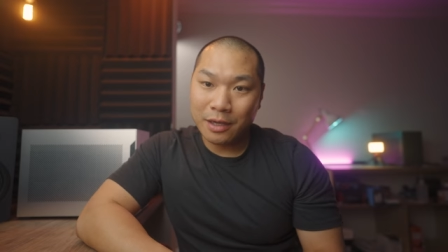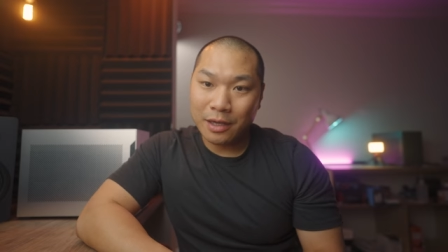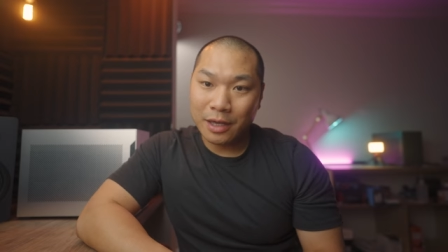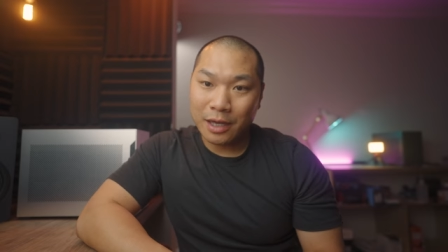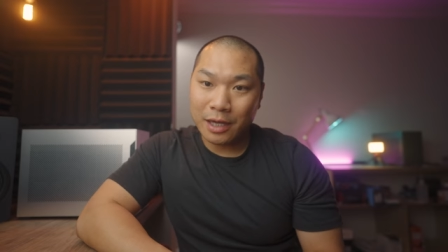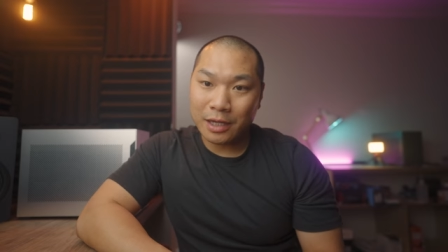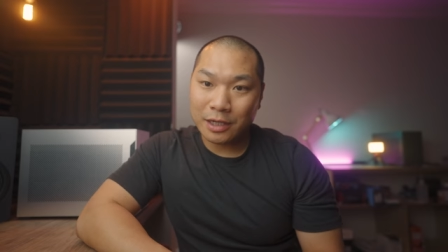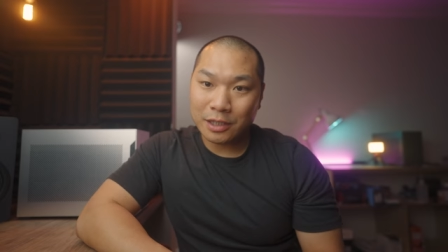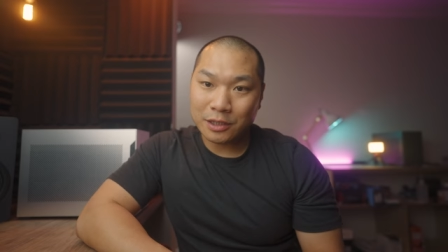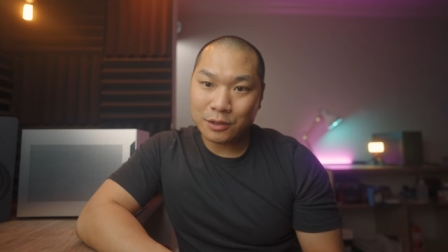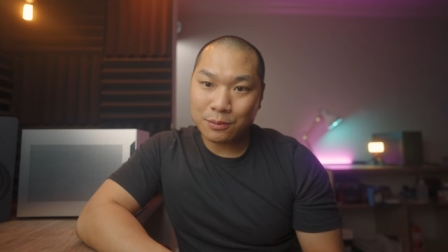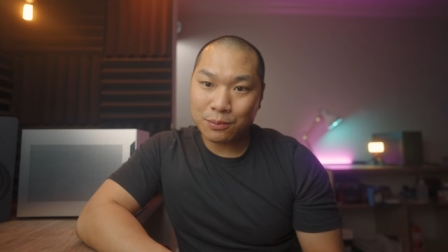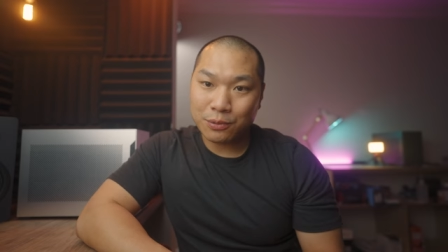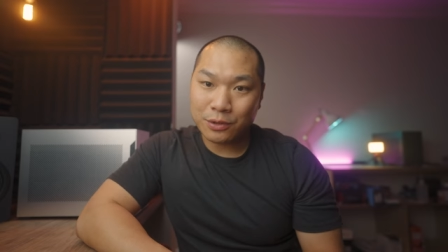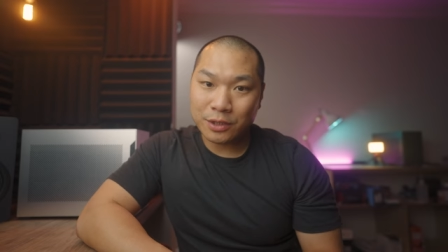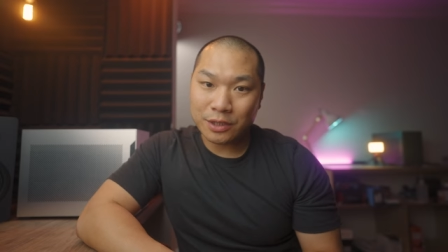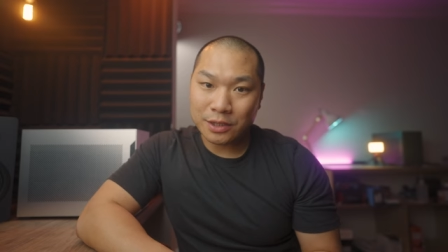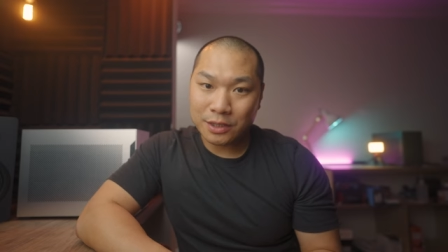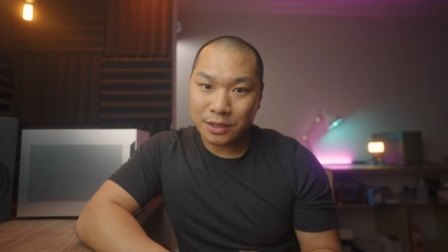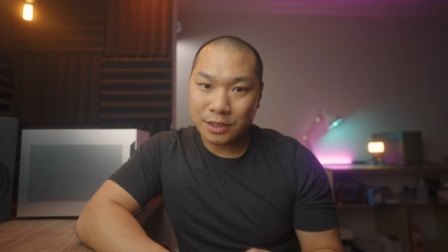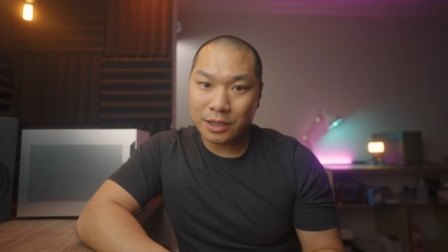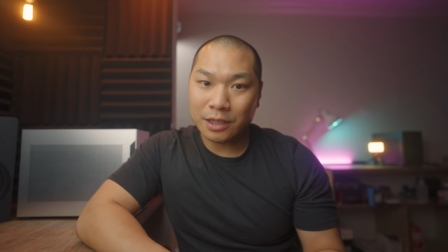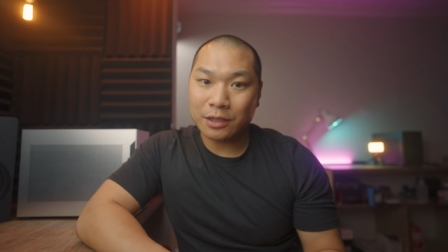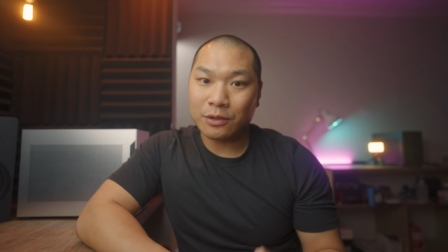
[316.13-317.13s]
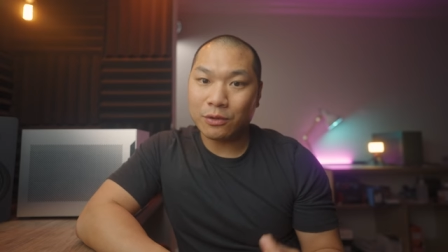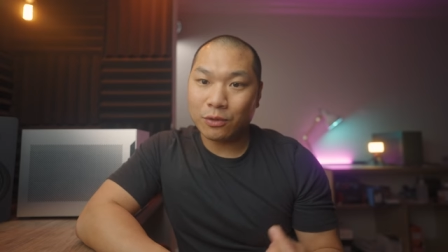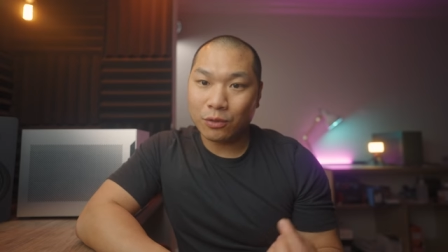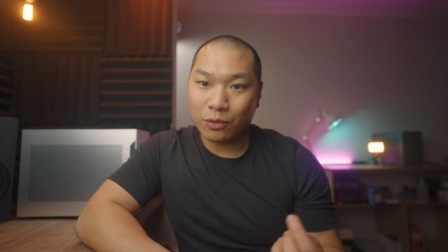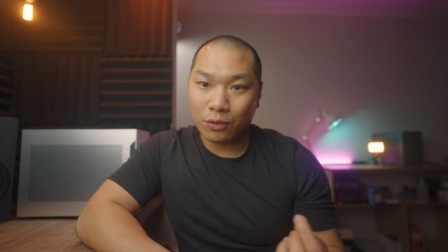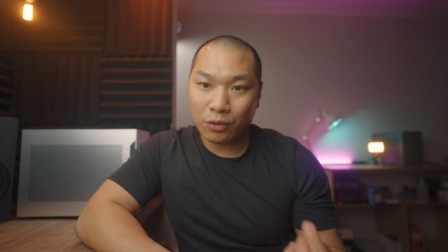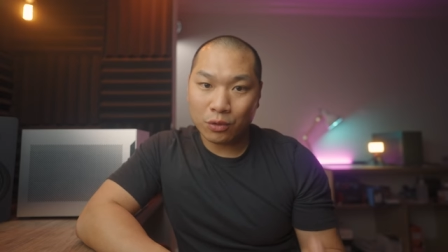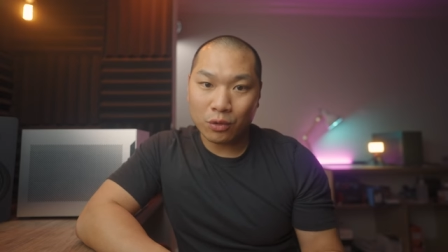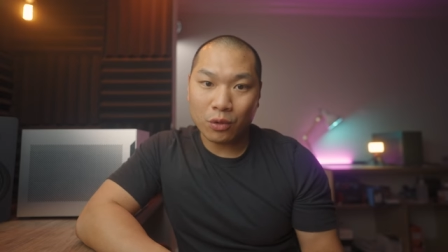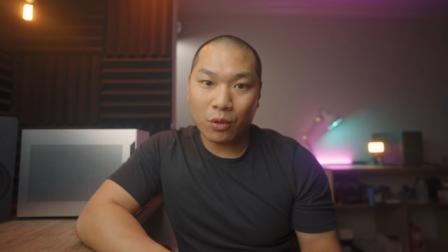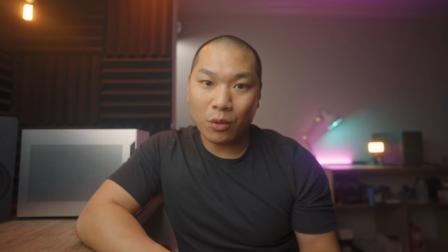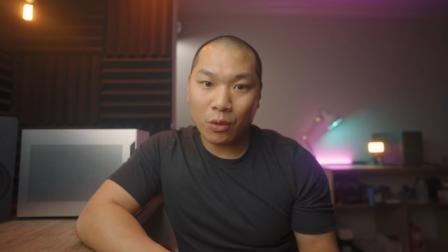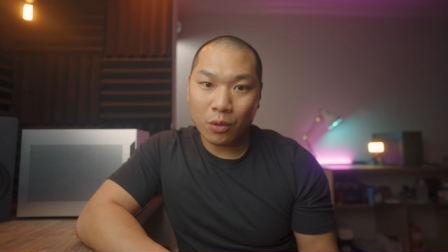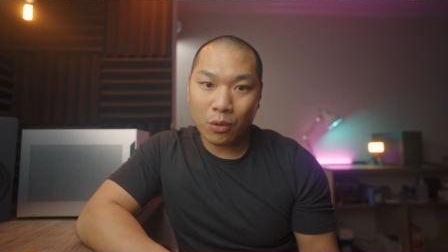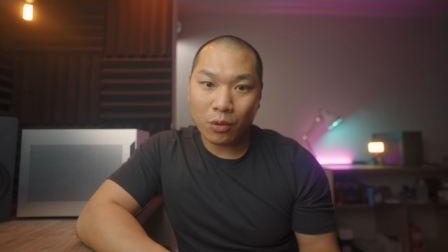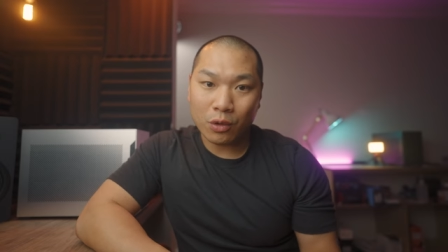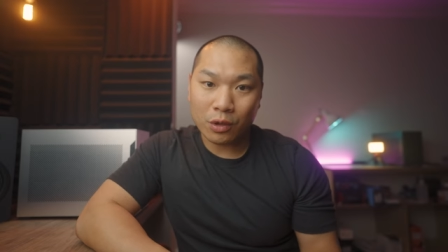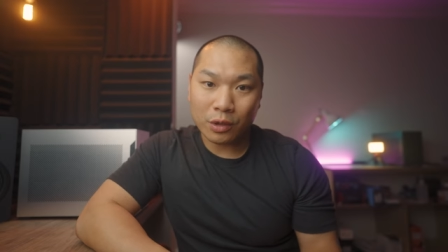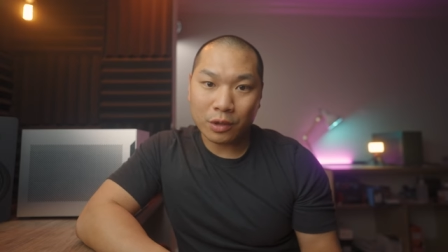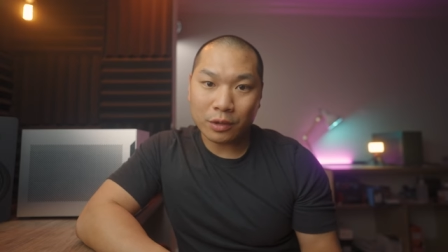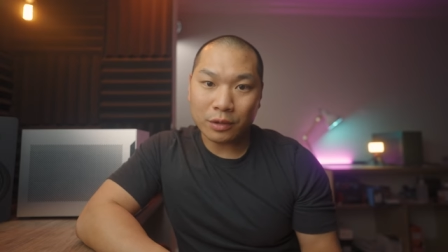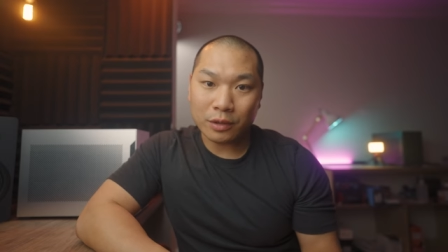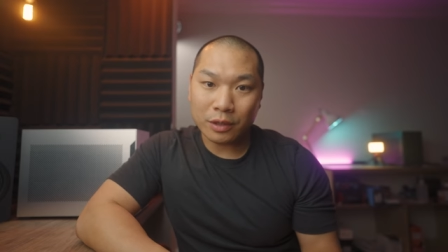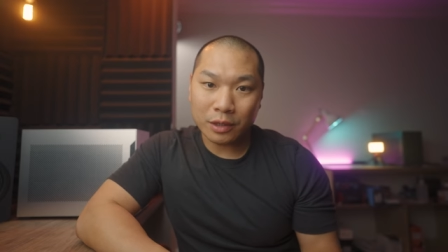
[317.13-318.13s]
and it's pretty single
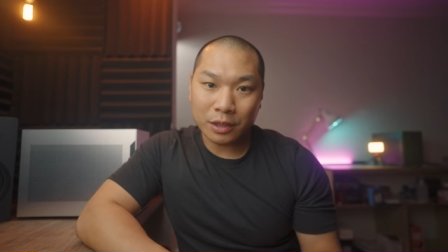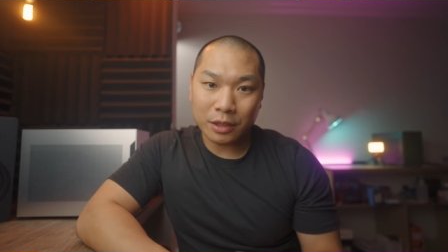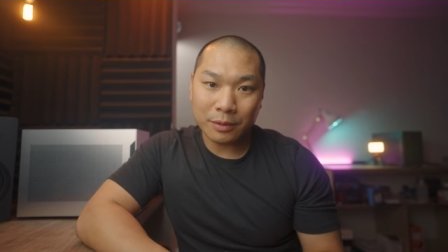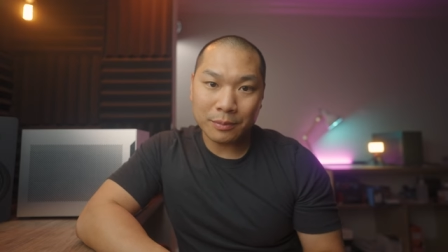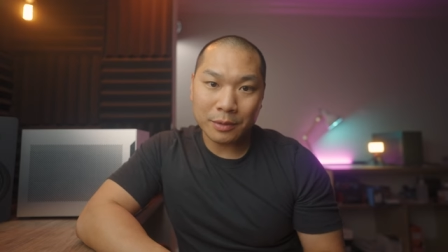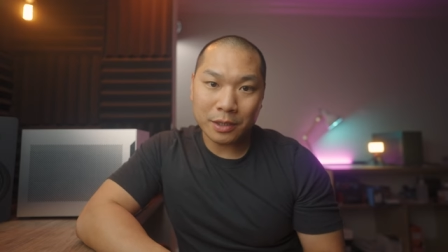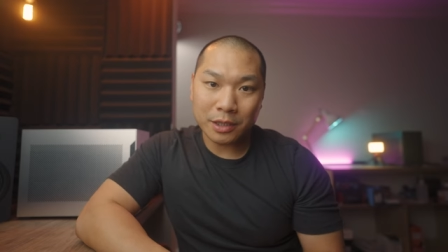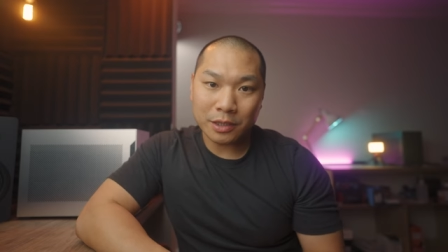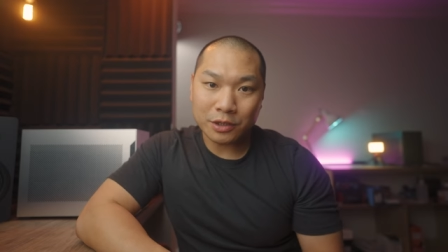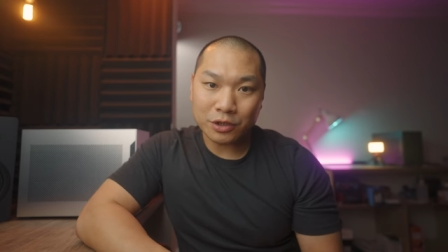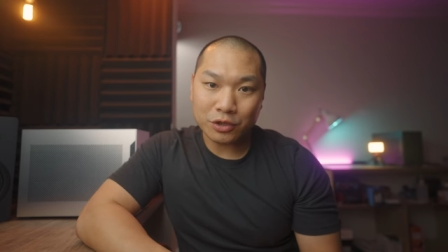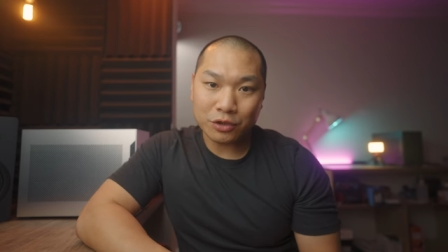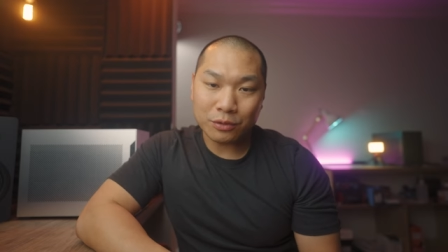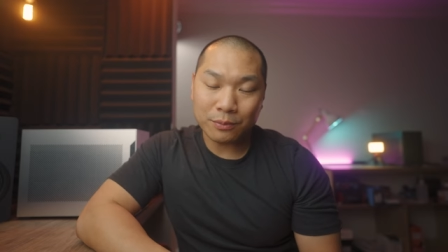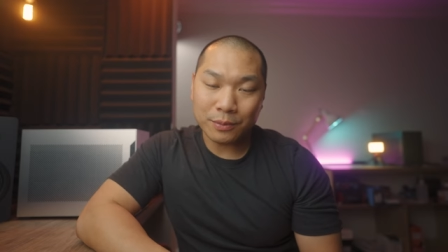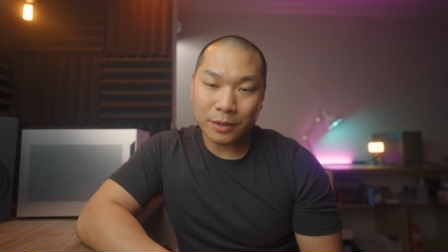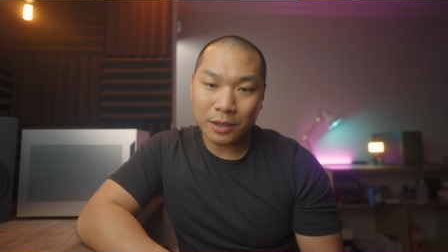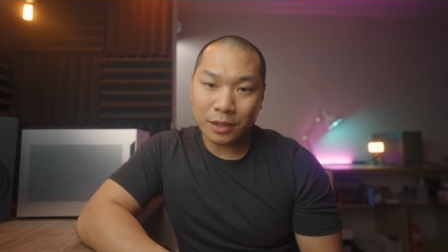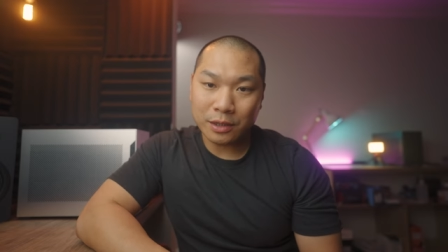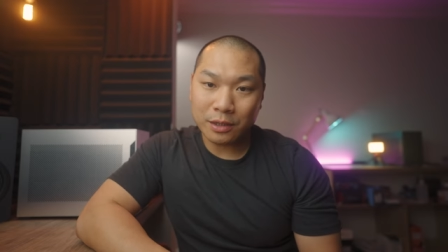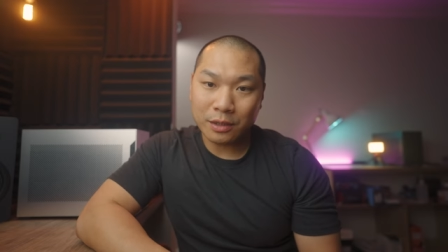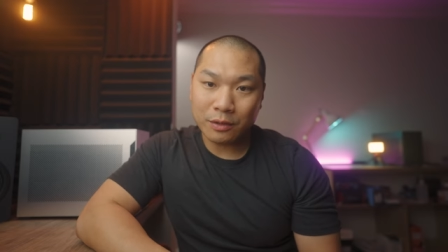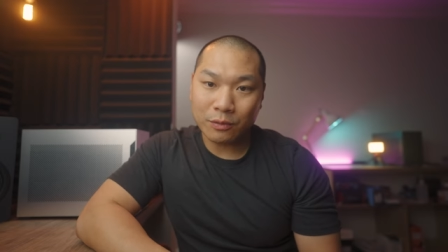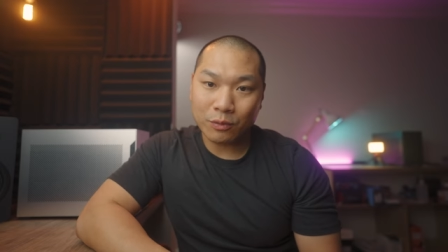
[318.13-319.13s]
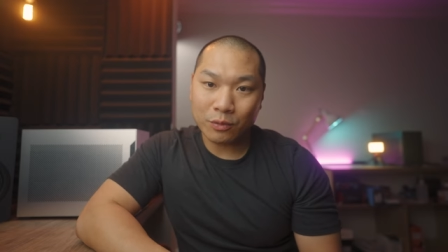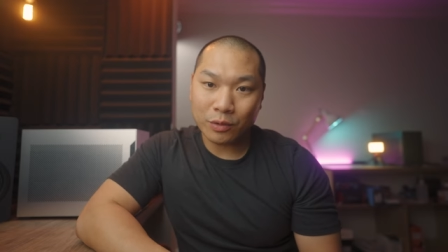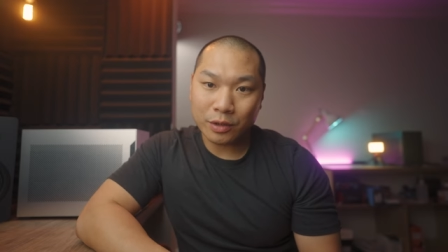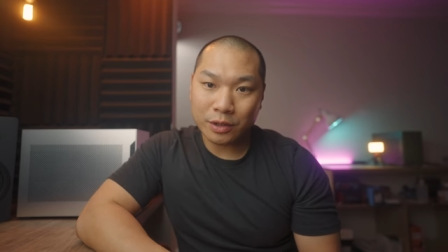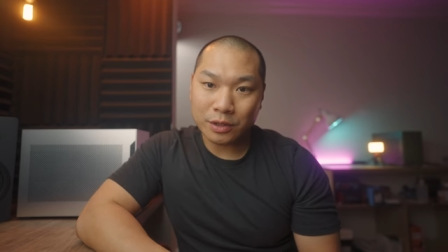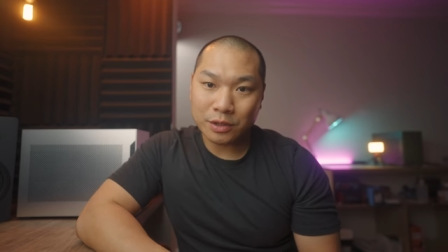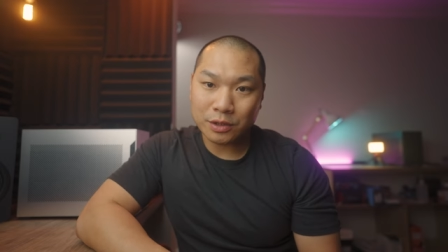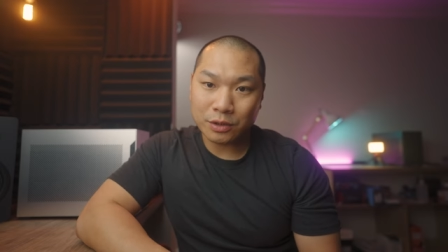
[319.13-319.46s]
core limited to begin with.